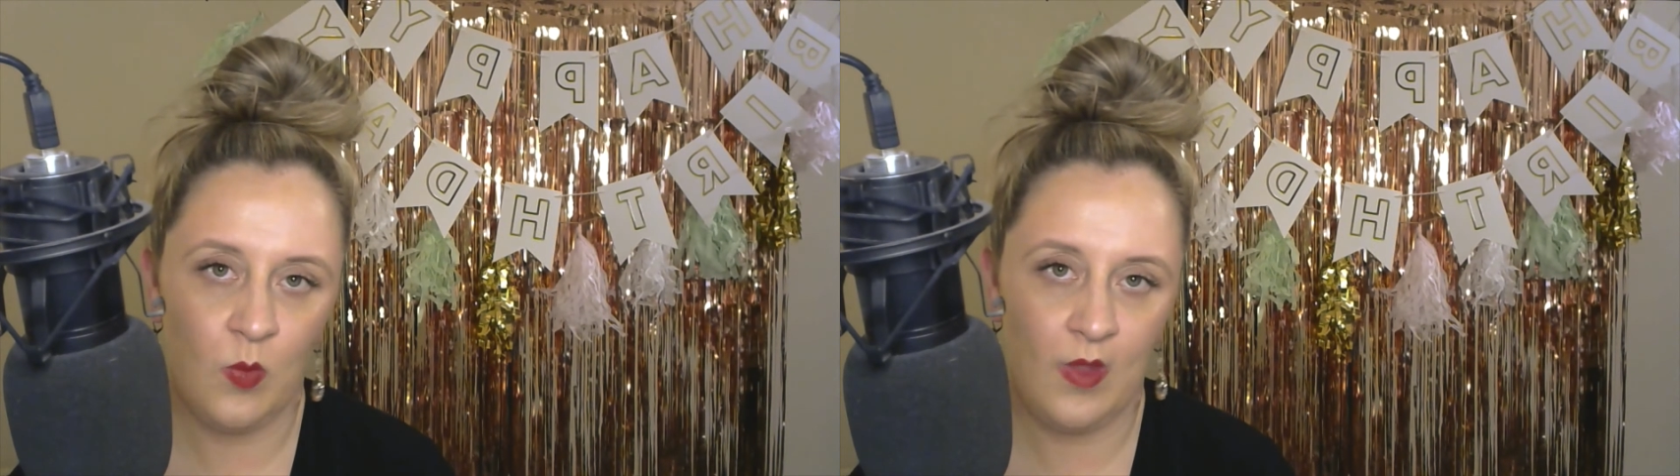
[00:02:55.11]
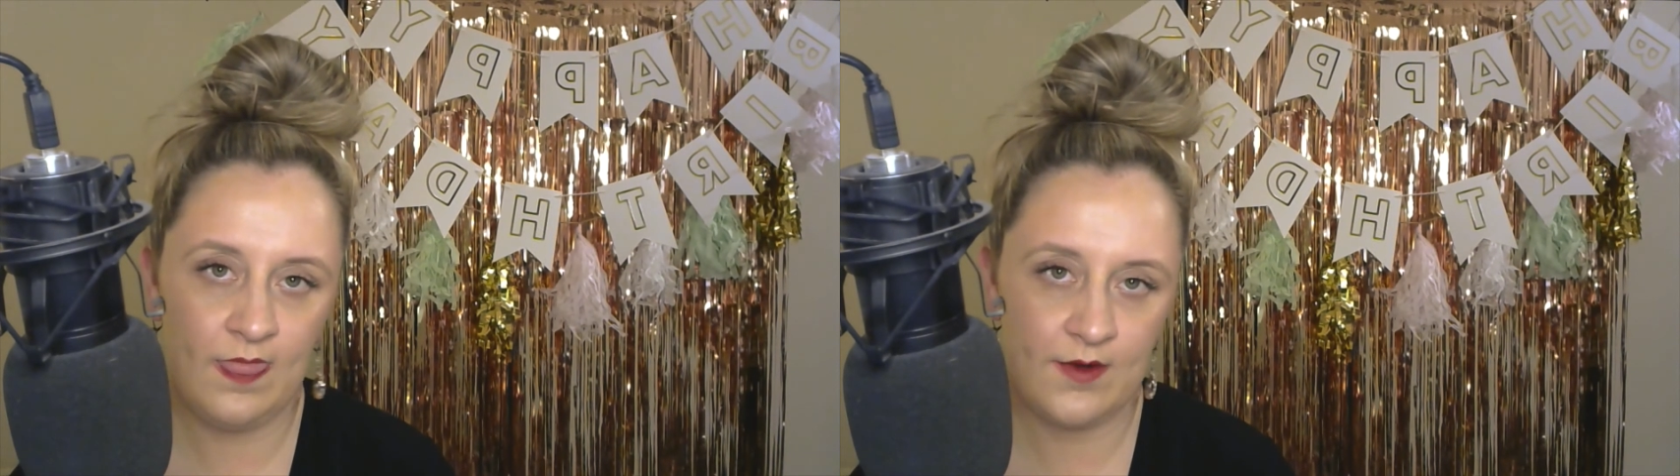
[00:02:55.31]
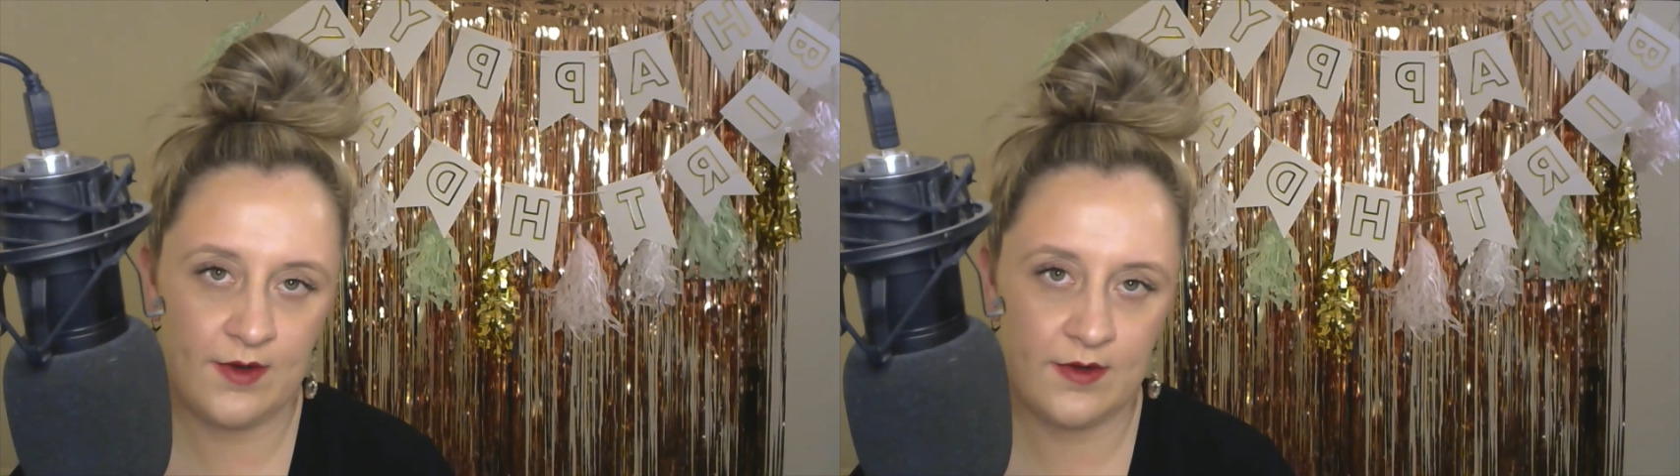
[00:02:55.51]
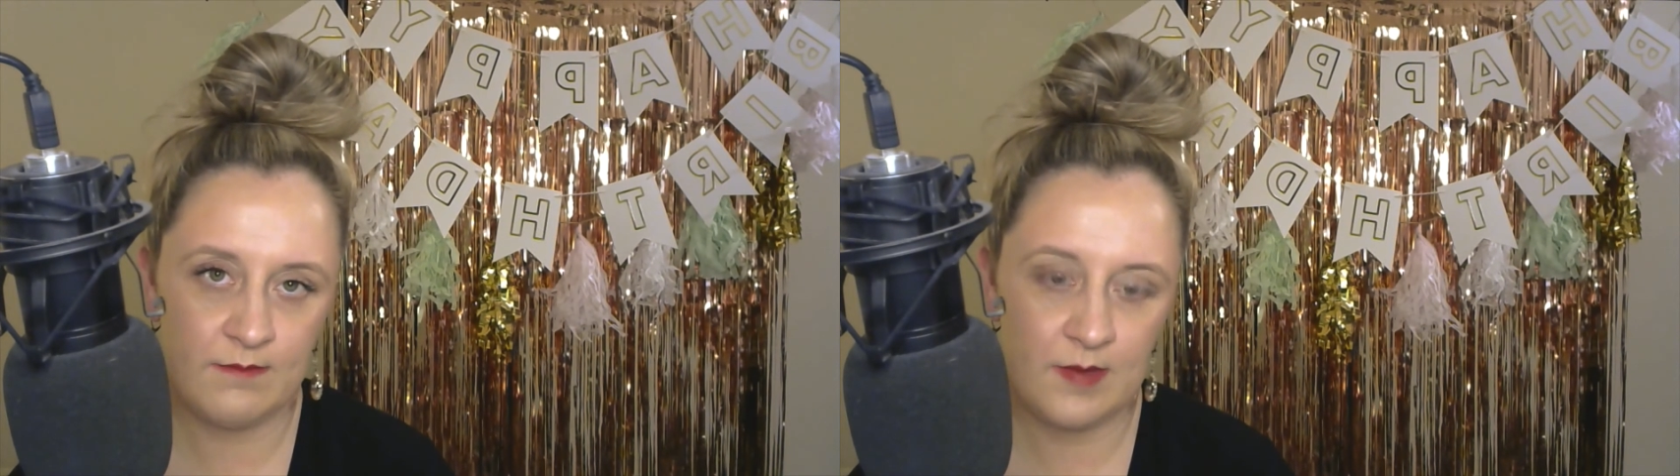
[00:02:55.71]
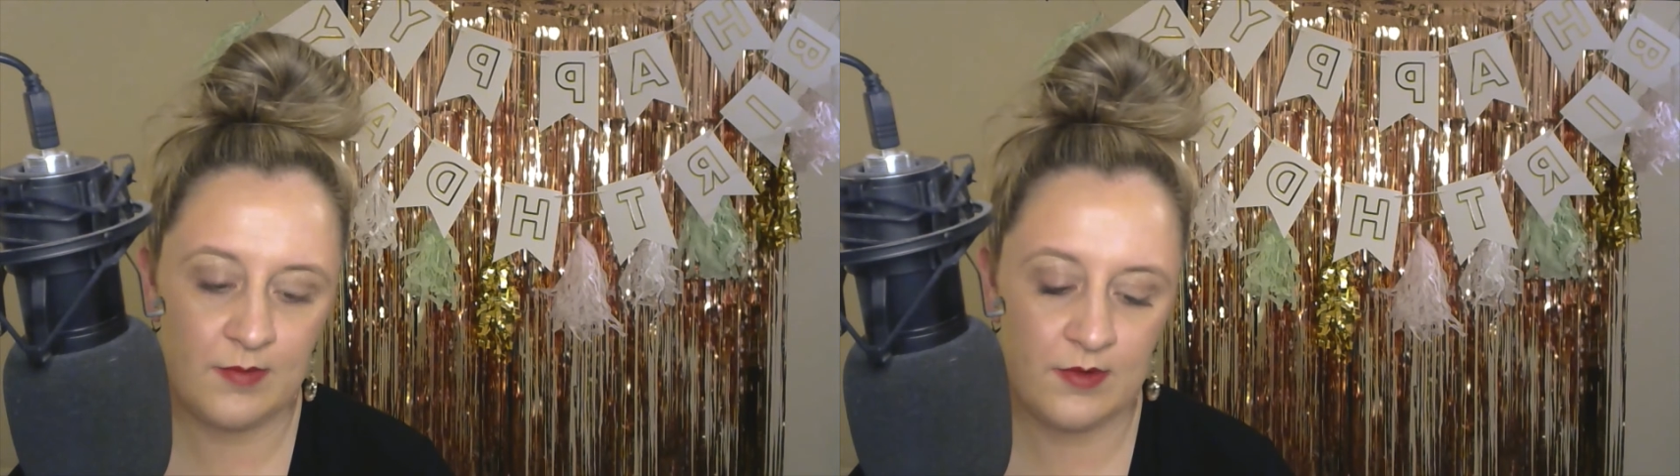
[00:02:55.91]
1/3 of
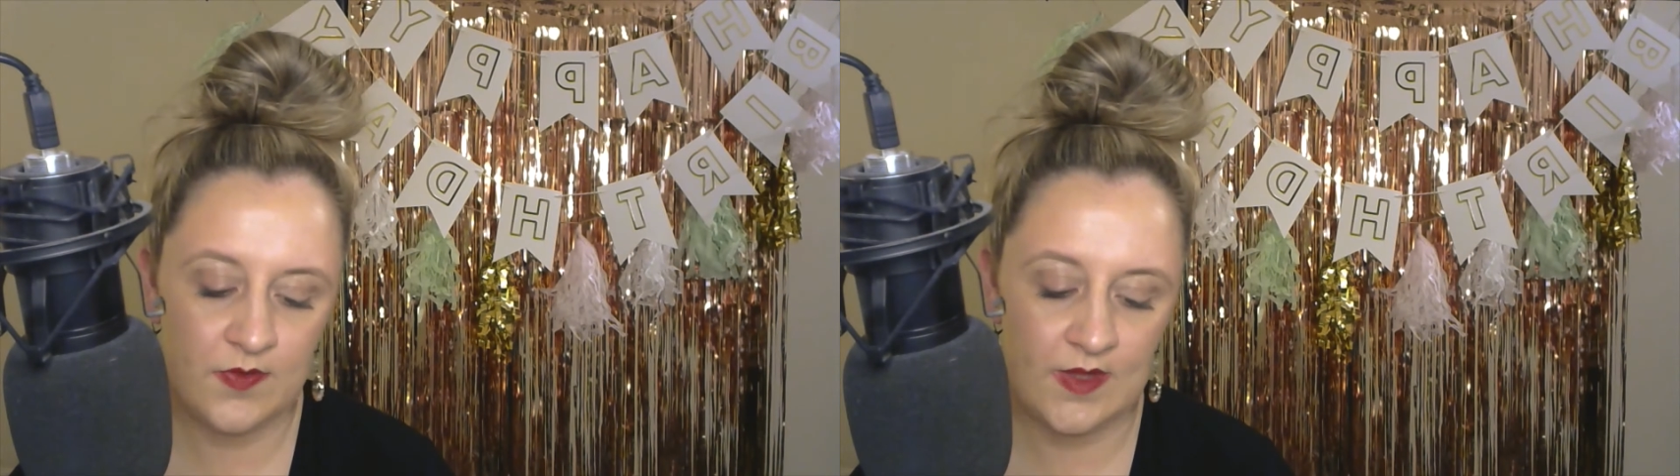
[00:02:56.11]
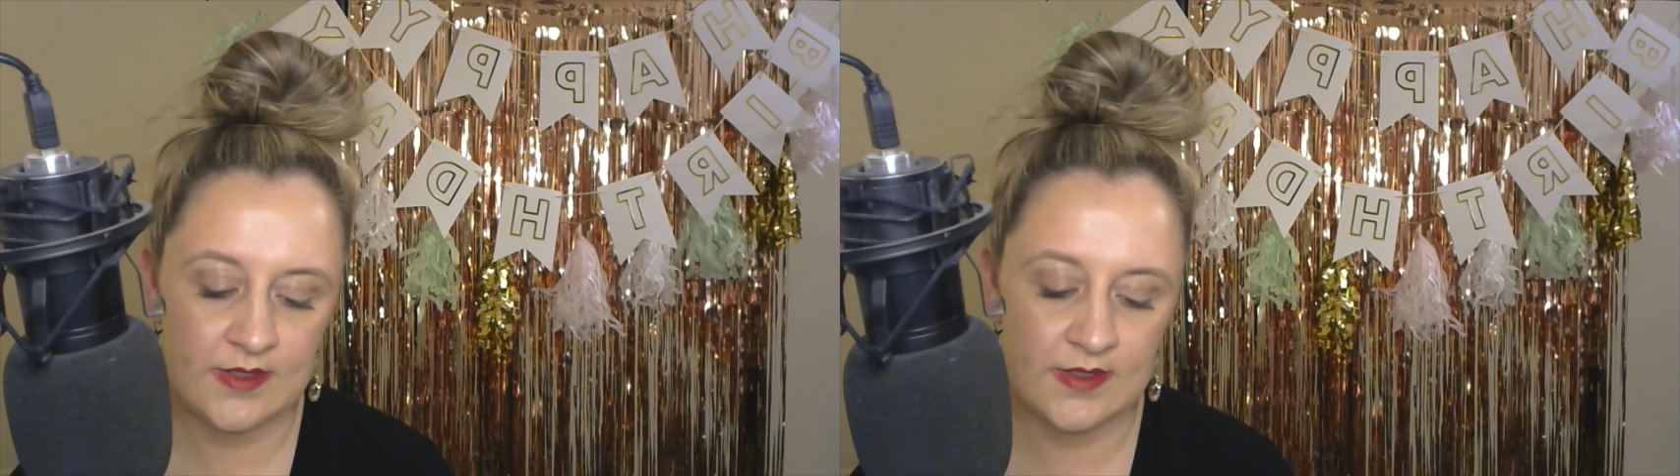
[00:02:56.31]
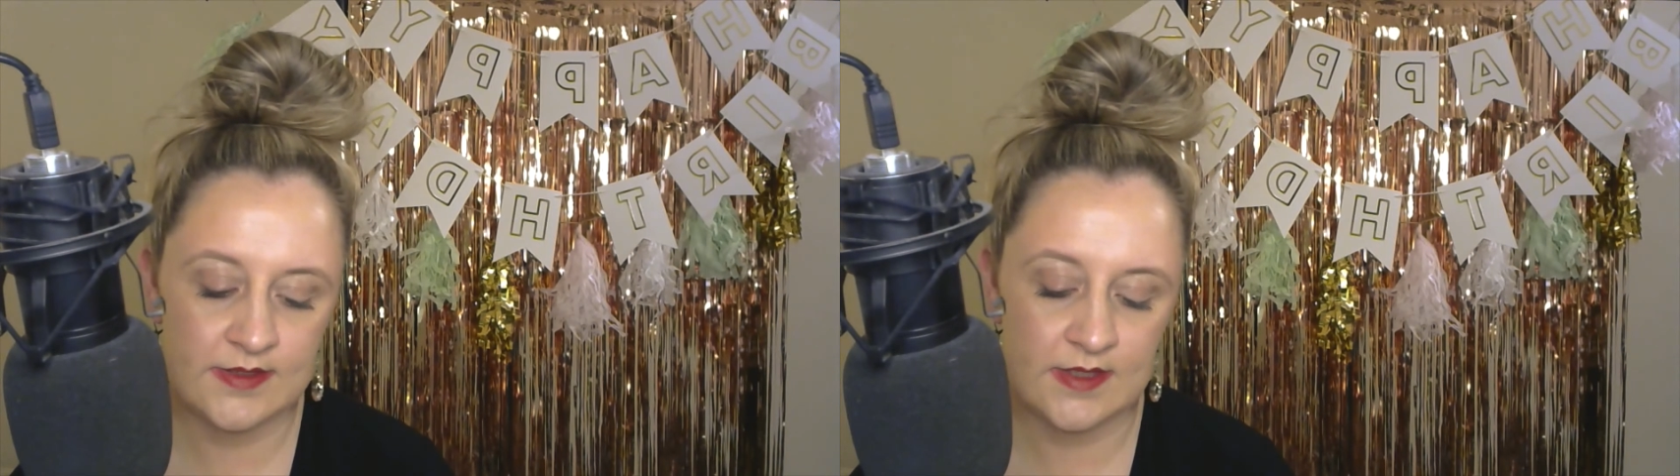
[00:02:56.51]
my birthdays